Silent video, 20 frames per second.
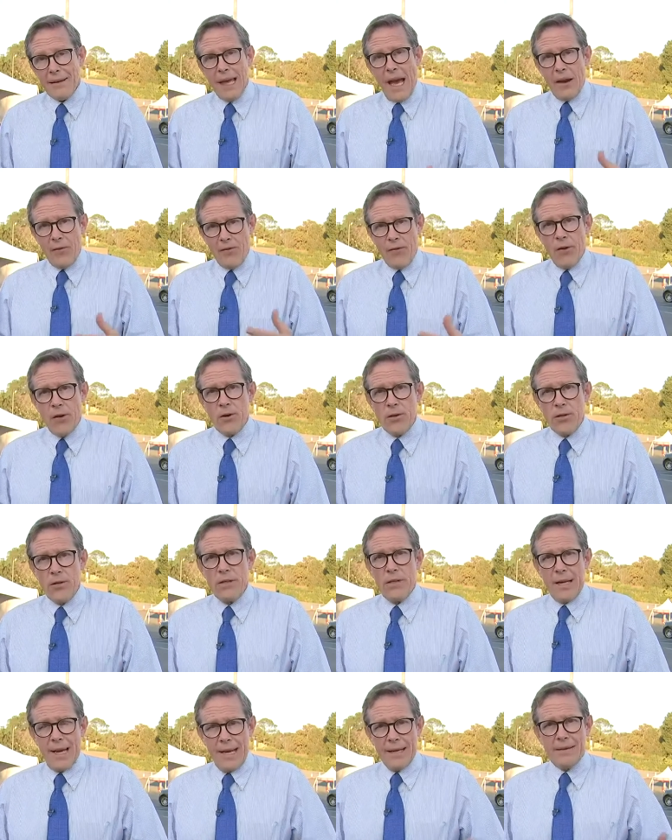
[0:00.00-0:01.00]
that
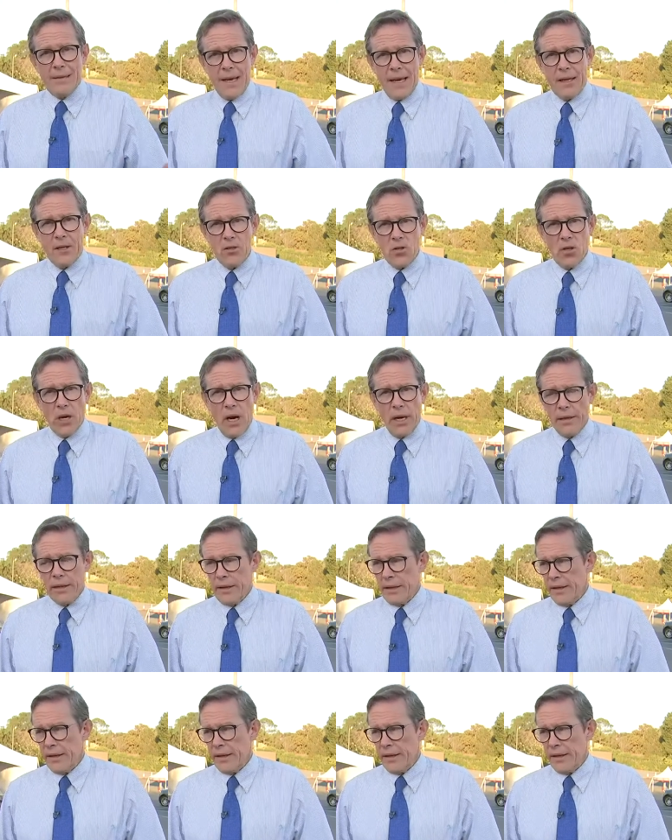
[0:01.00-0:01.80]
first and second shot.